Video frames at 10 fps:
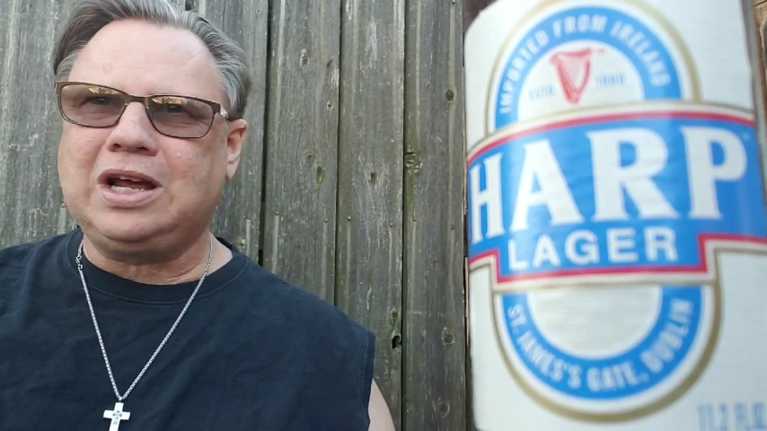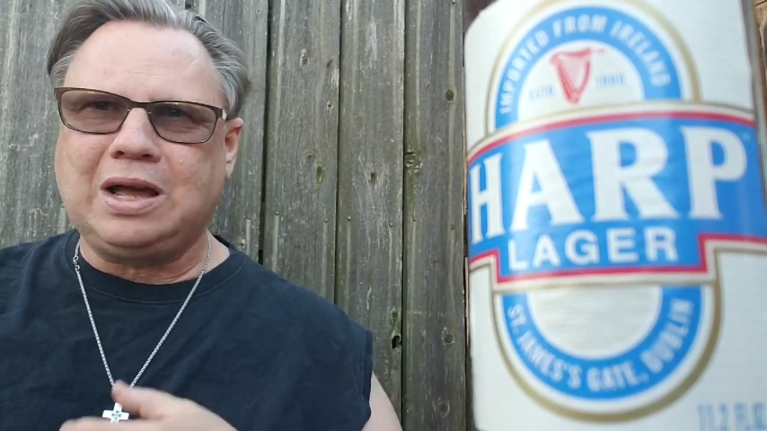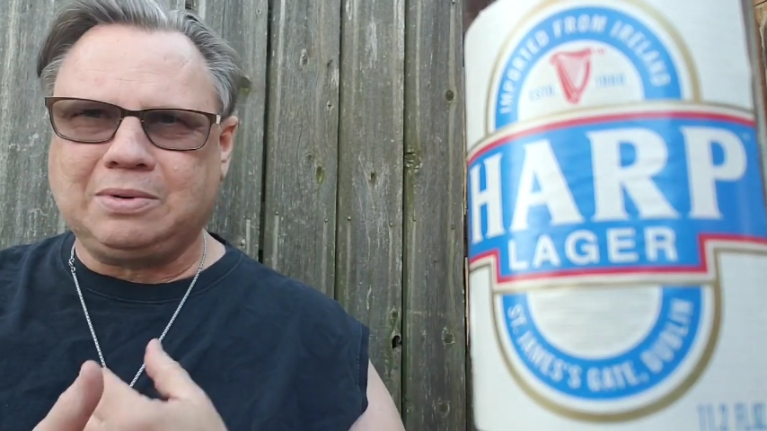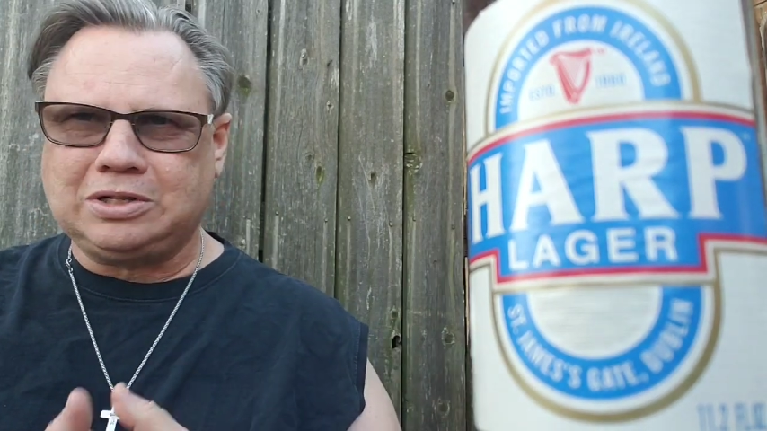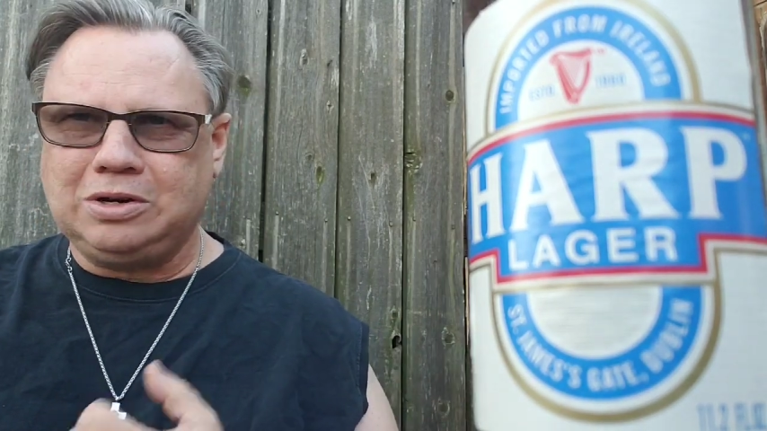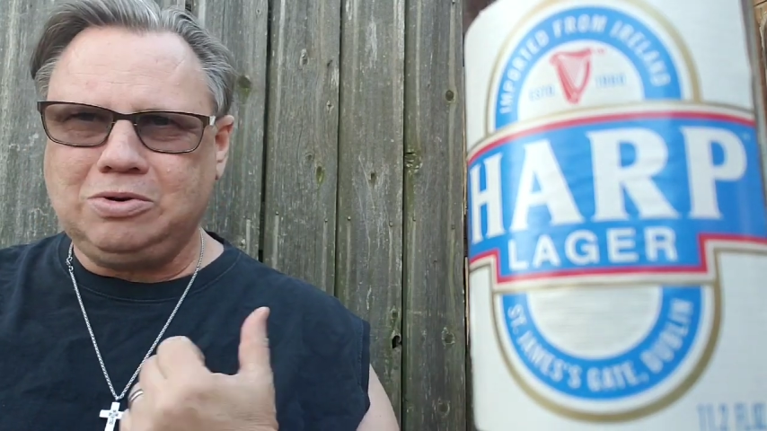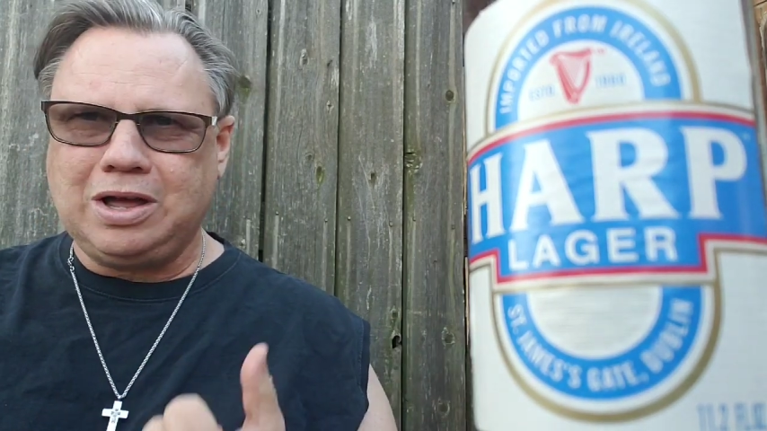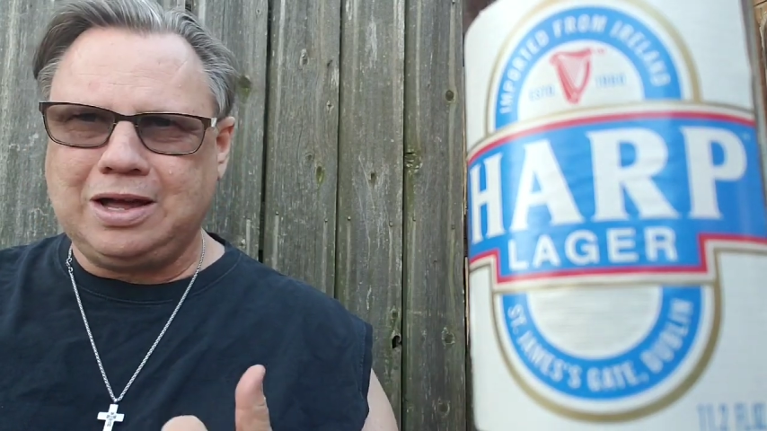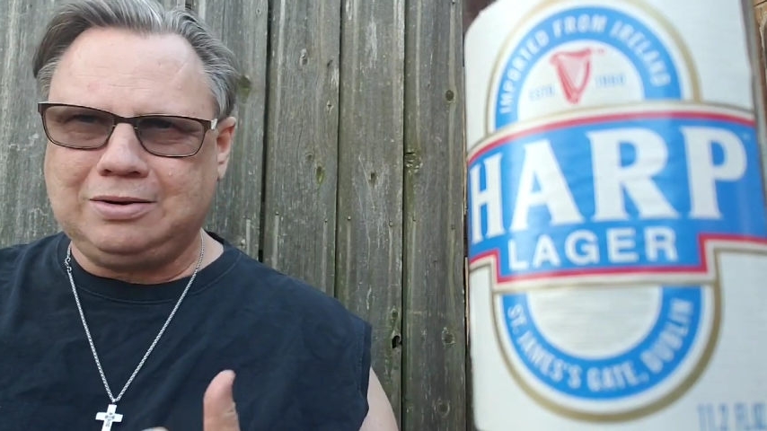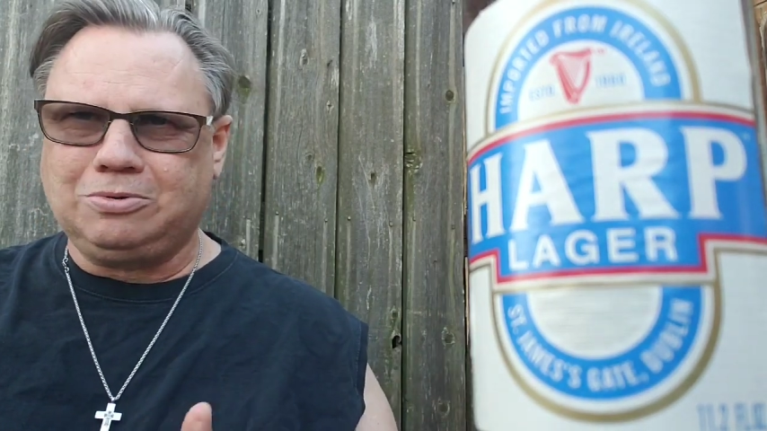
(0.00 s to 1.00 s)
time because I knew
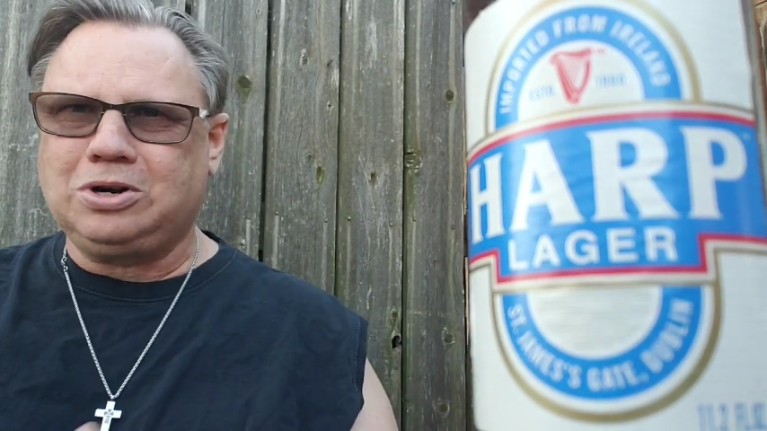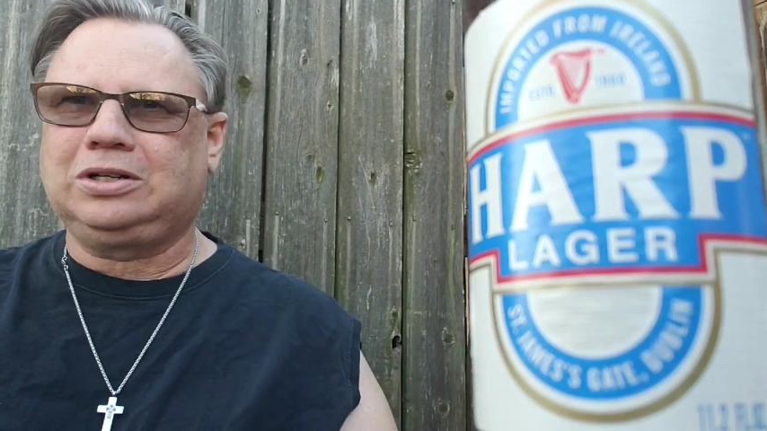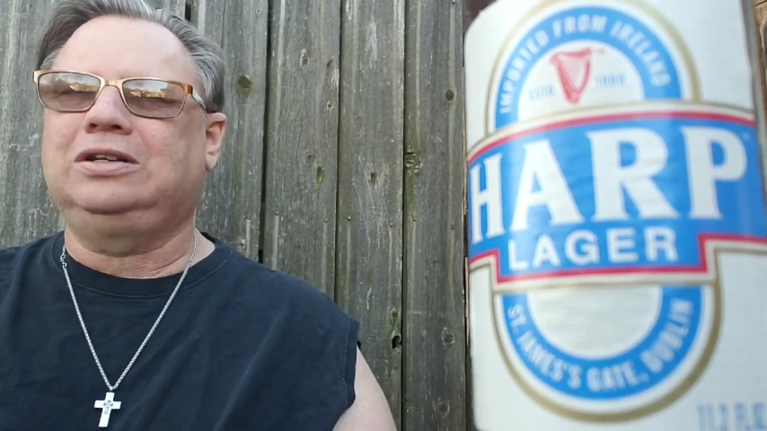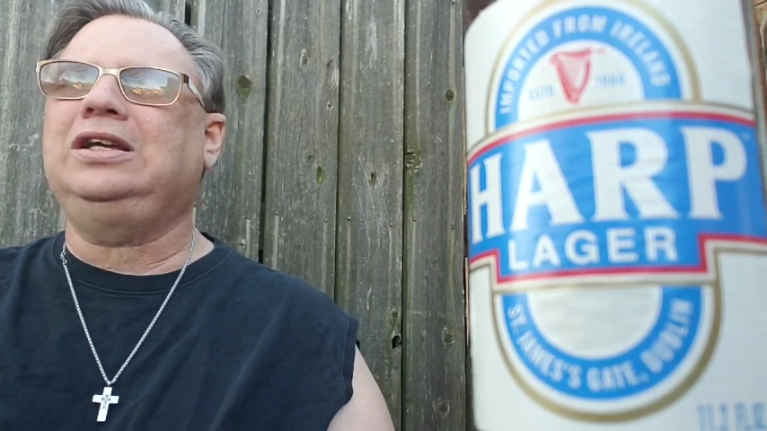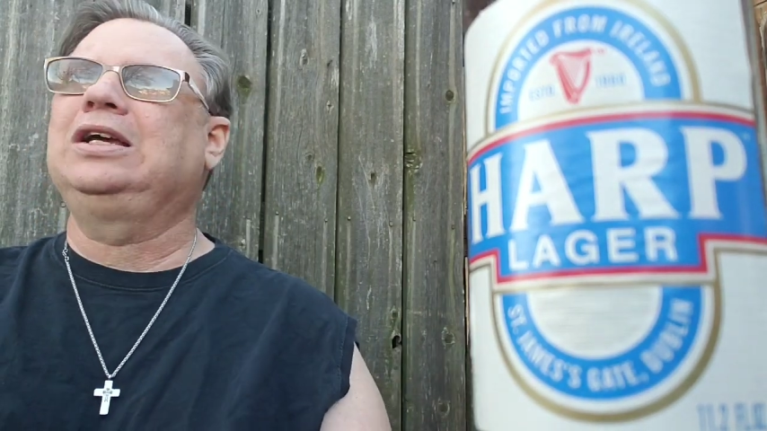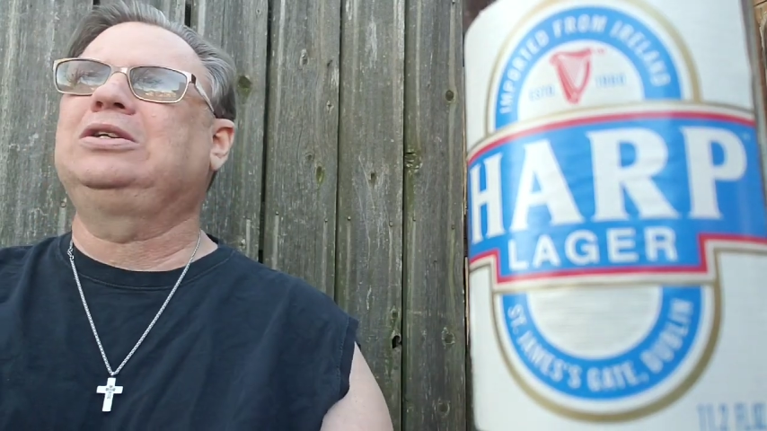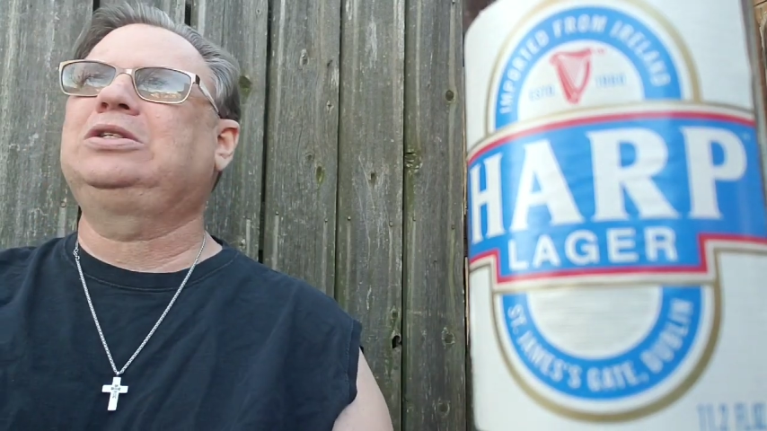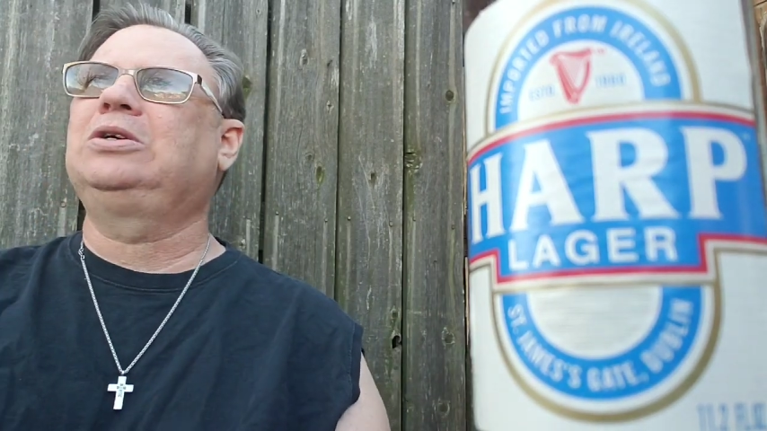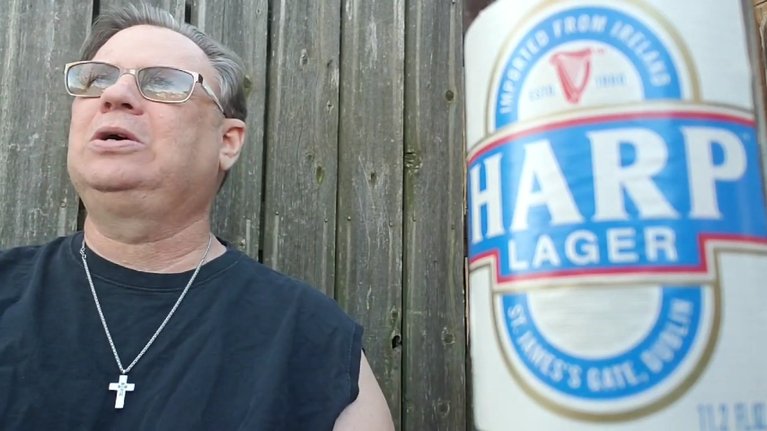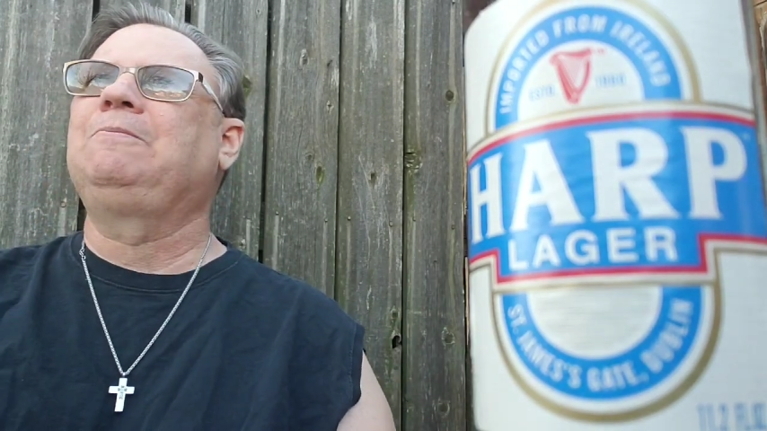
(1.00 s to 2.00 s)
I had to work today.
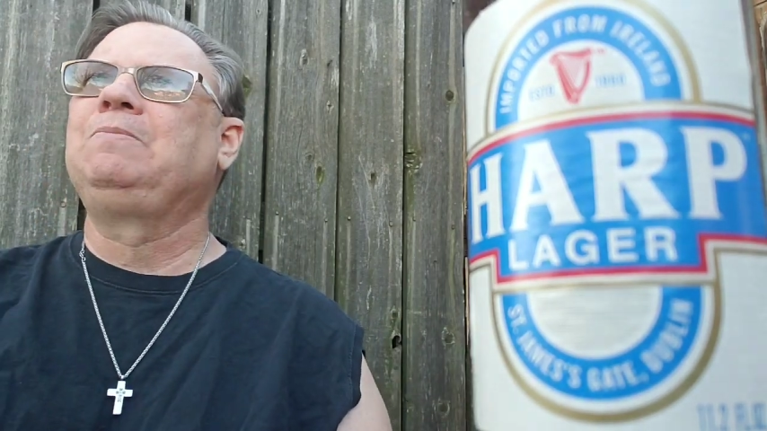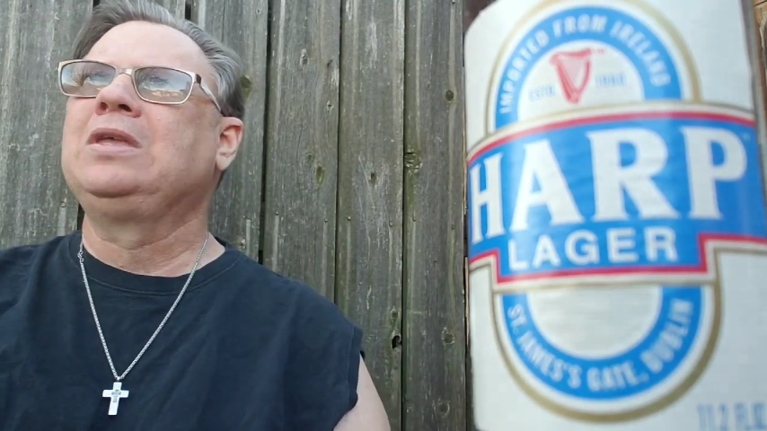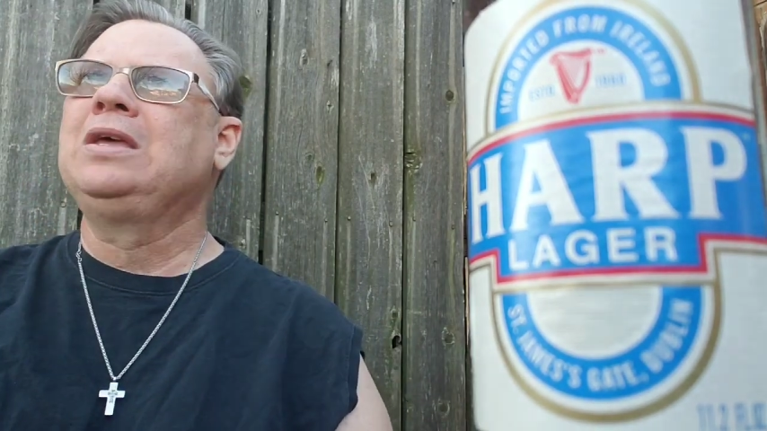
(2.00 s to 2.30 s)
So